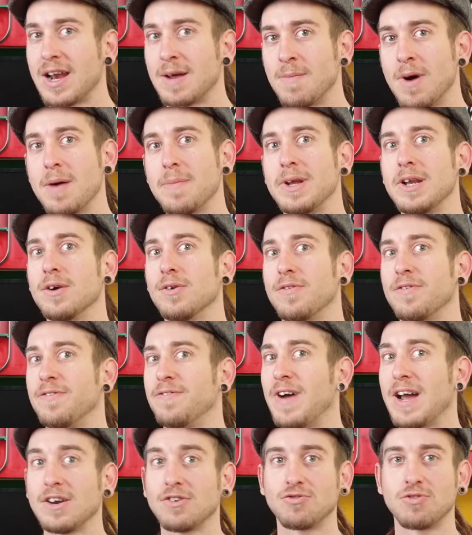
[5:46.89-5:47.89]
There might be the odd
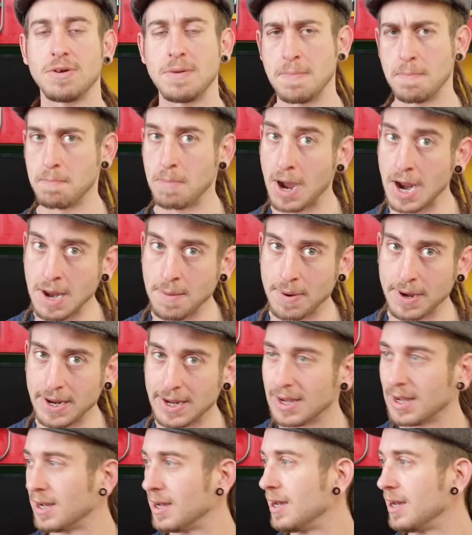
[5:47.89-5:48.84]
factory, maybe.